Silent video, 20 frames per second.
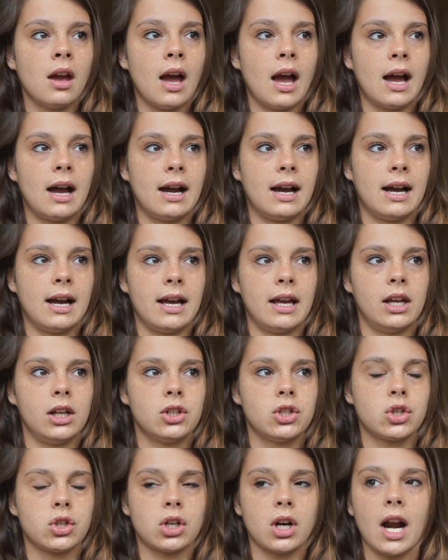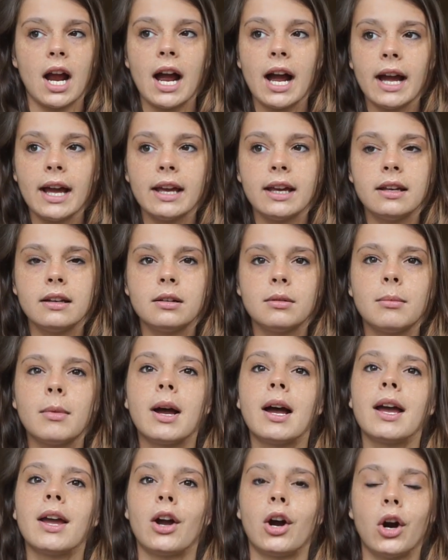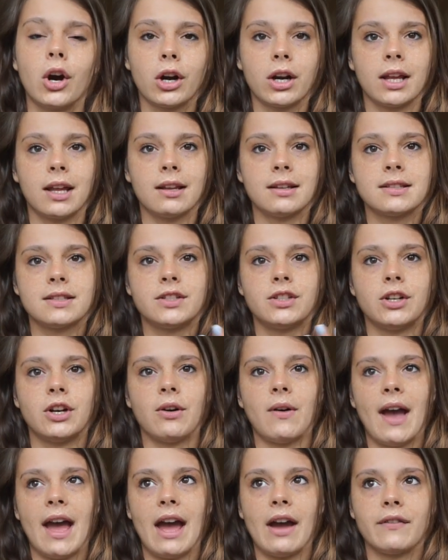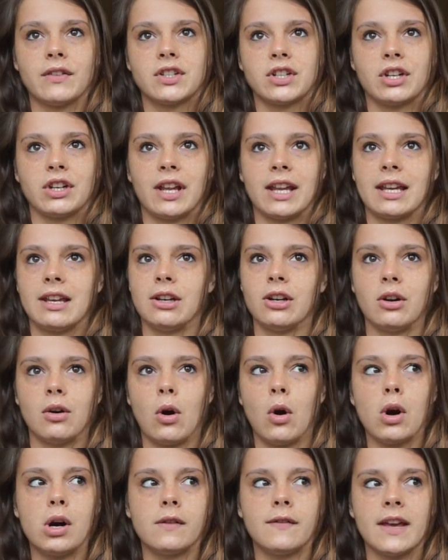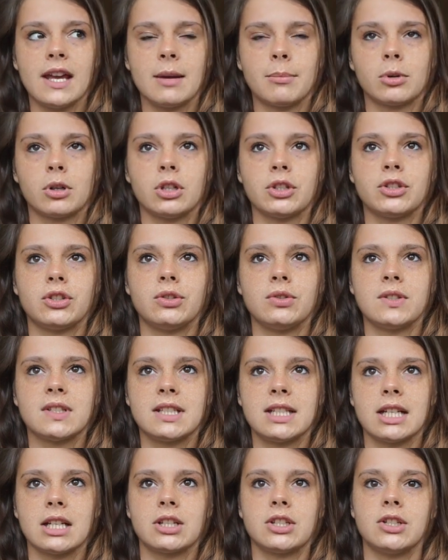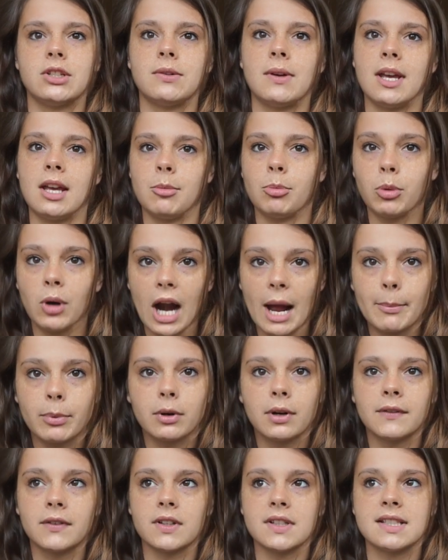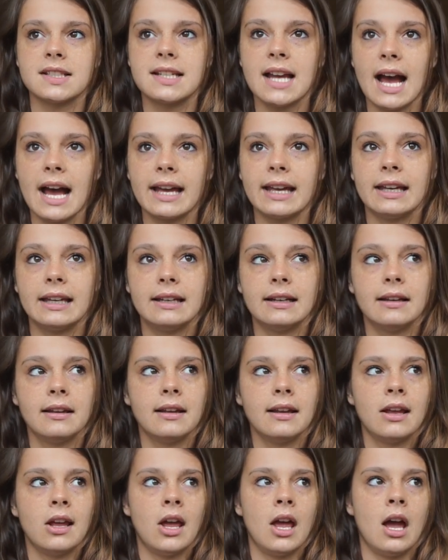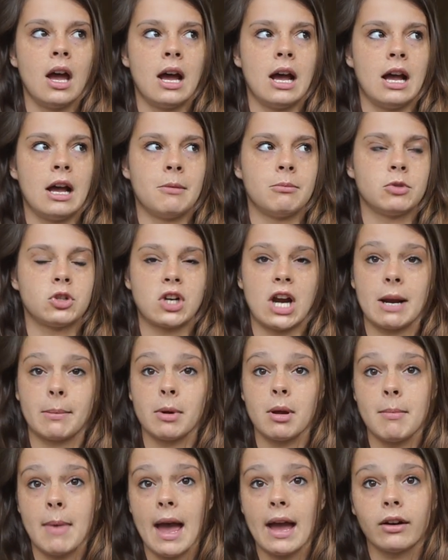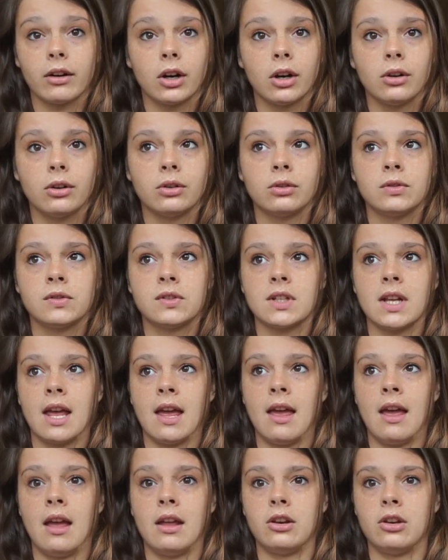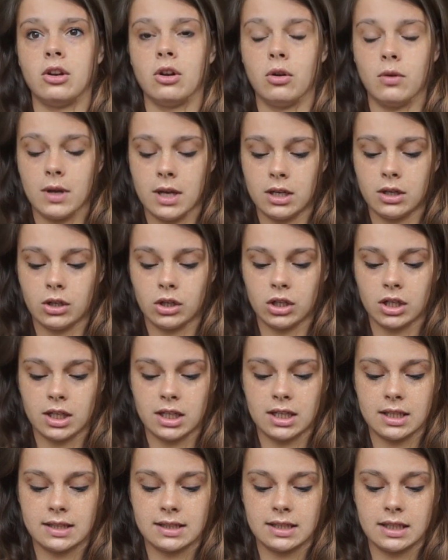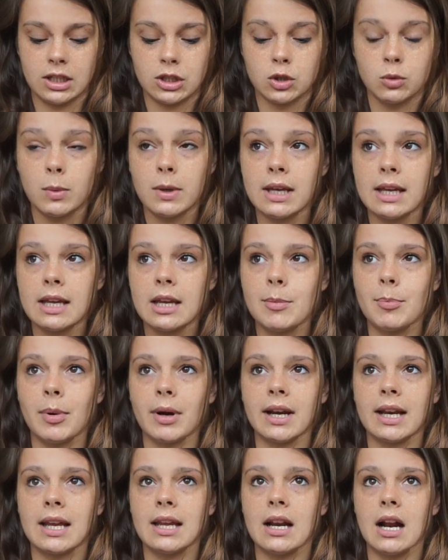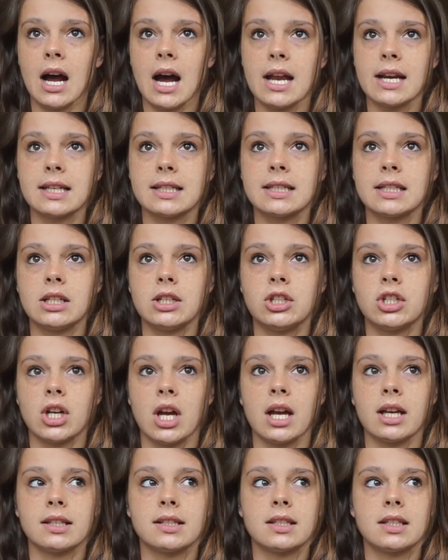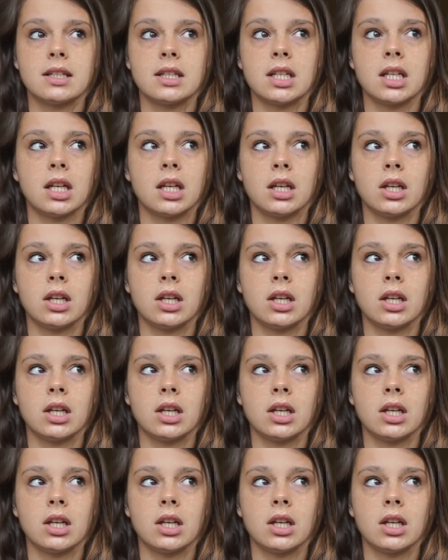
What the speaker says: I tried my hardest, you know, after like, you know, all of April to stick to a proper reverse diet, track my macros, and, you know, increase each week, but it honestly just,